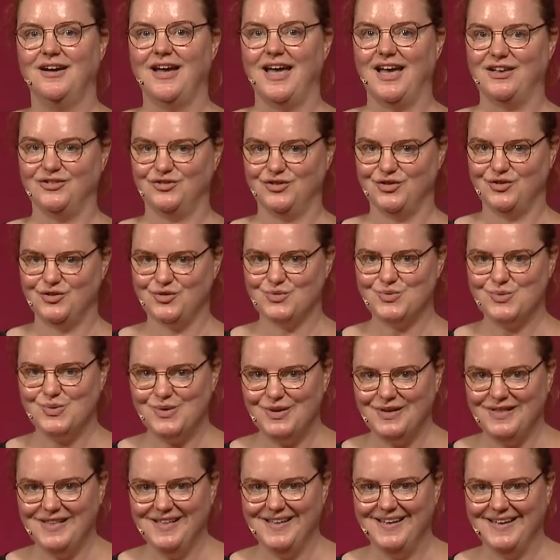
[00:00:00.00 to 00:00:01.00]
as a
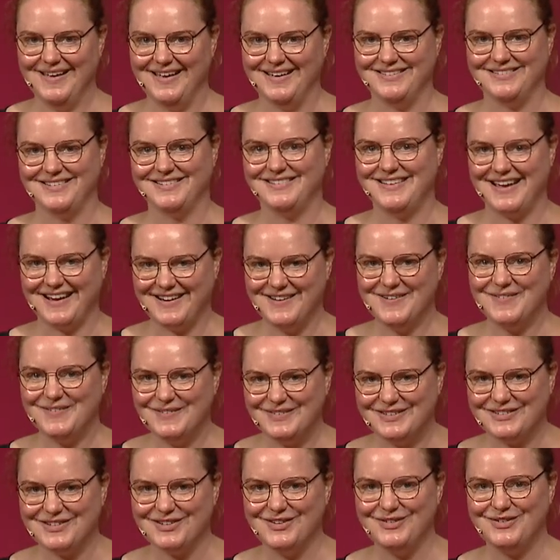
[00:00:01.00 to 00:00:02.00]
tool, as a technical
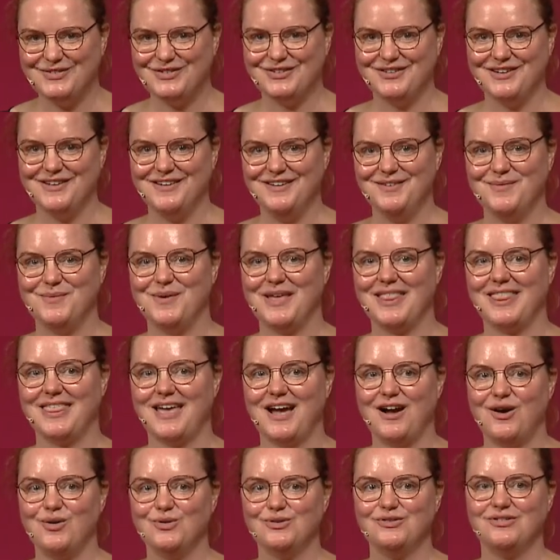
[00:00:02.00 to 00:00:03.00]
solution,
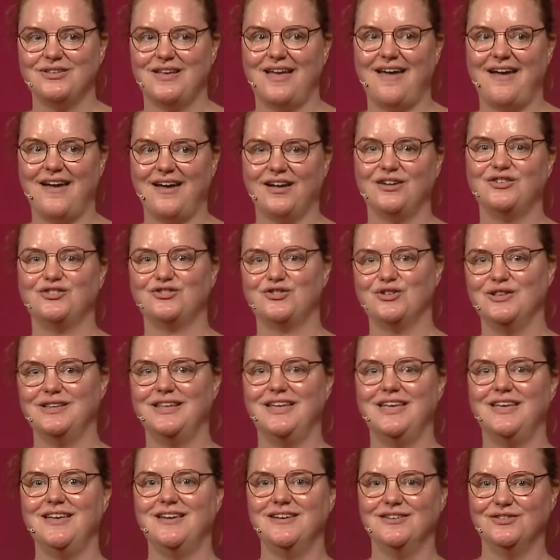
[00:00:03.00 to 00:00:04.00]
without
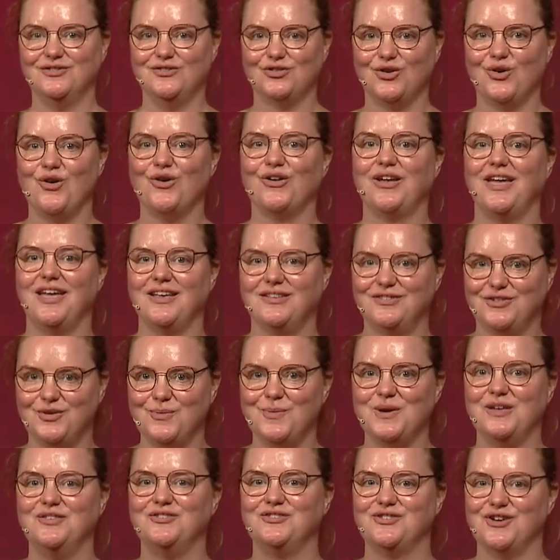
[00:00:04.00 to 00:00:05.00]
actually talking to
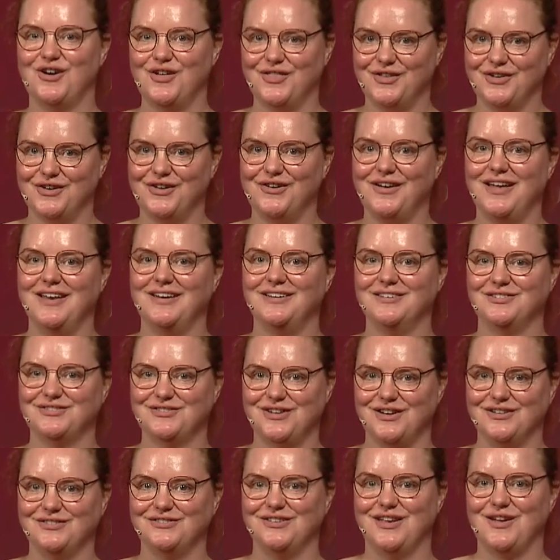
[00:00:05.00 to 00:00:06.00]
each other and
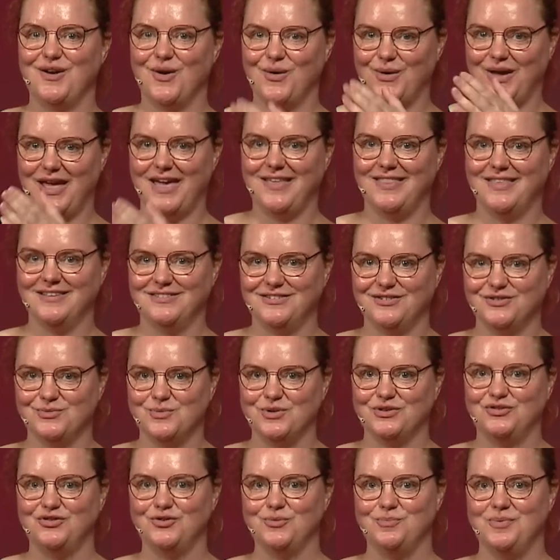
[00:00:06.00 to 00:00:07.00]
discussing, okay, this is
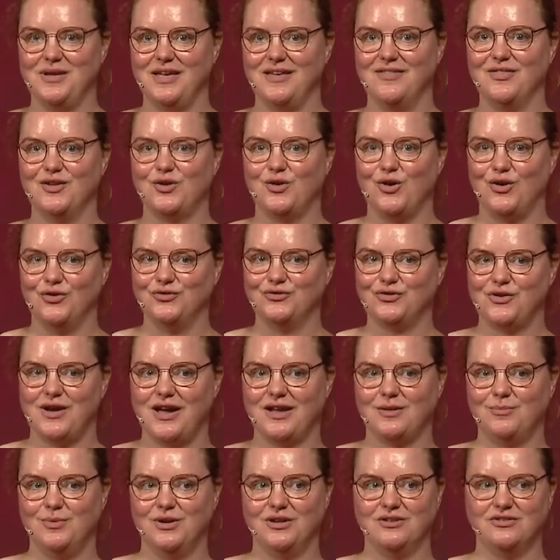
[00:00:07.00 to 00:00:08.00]
what should be in the
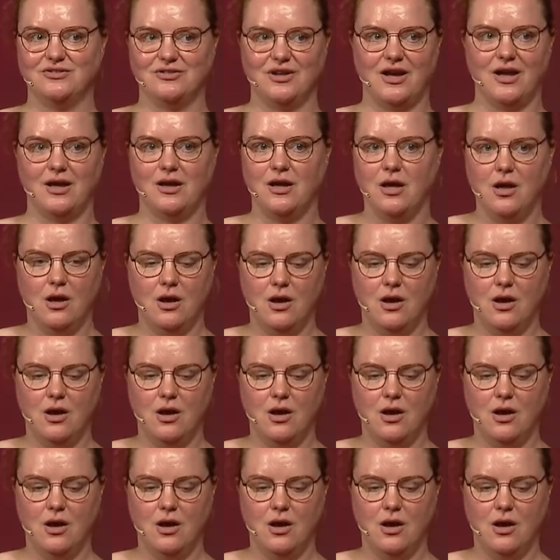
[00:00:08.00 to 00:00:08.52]
contract, but it's like,